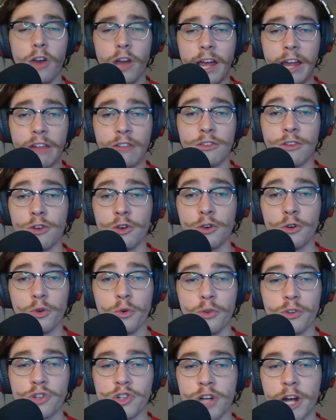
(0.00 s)
and
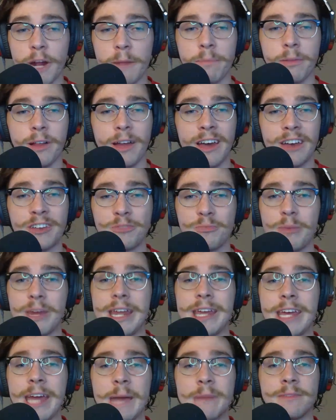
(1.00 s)
two, try to play as
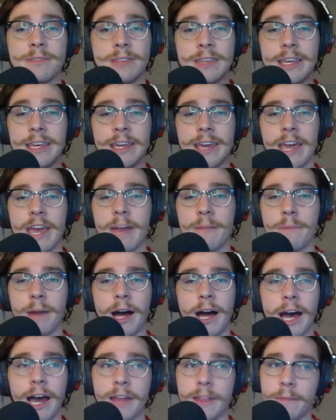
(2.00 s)
many games as he can
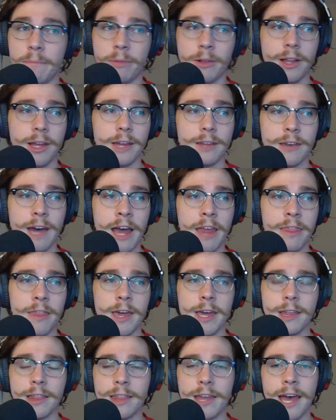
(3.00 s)
behind the plate. I
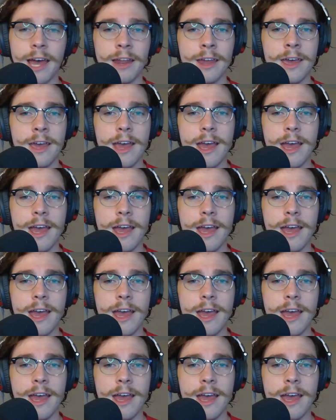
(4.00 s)
think that